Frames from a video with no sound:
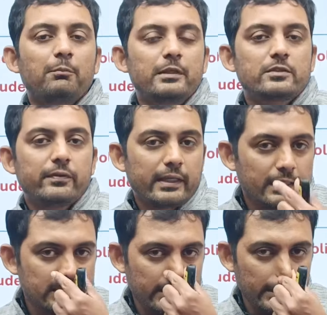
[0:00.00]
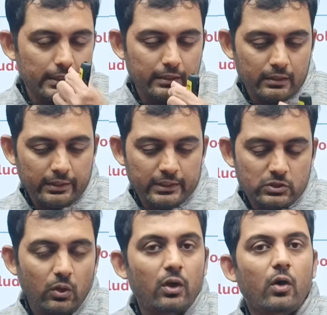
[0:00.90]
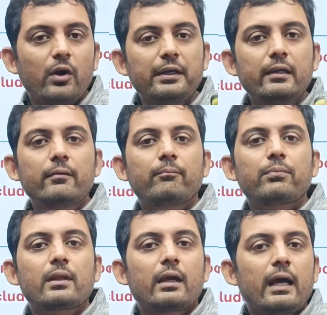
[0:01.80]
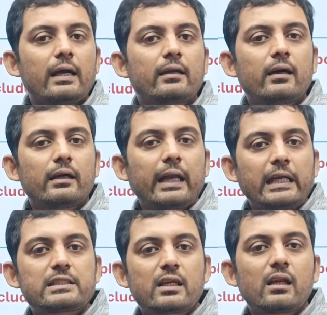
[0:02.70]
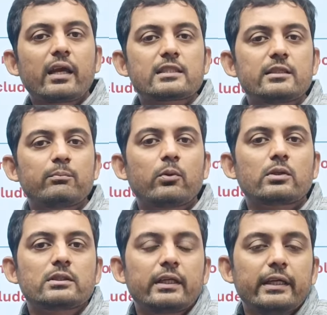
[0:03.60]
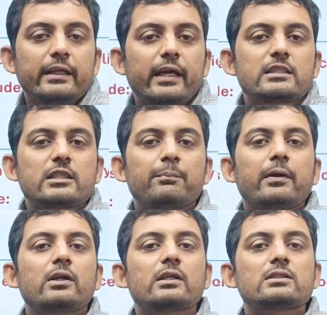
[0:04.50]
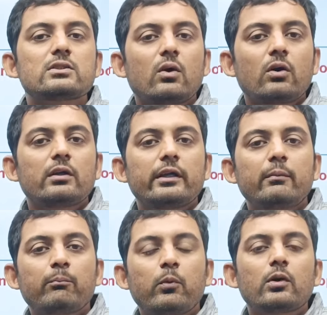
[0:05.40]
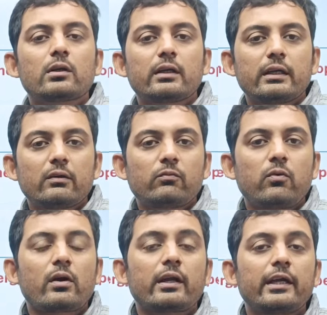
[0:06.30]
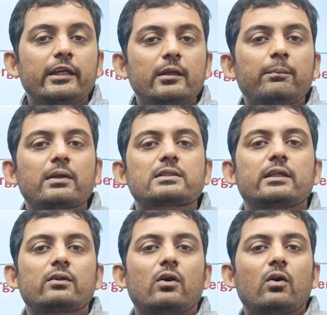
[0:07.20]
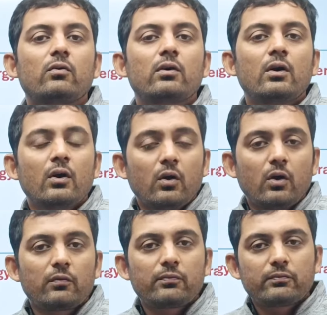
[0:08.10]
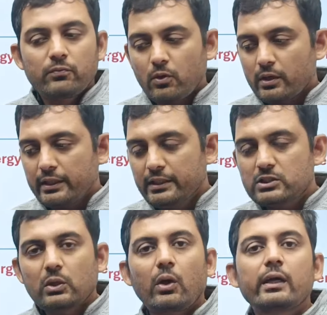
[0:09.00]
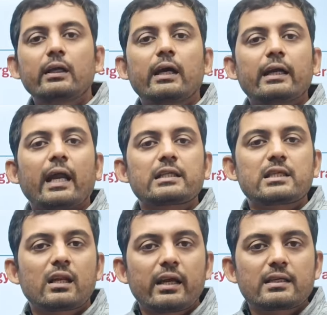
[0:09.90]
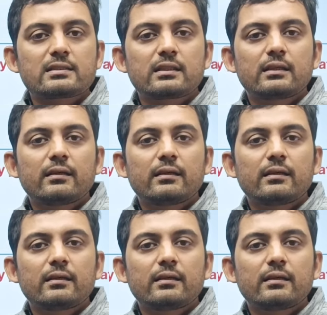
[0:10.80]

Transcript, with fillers: Means we can say uh, it's all oil and uh, natural gas imports. India's dependence on import for eighty percent of of for its oil and natural gas,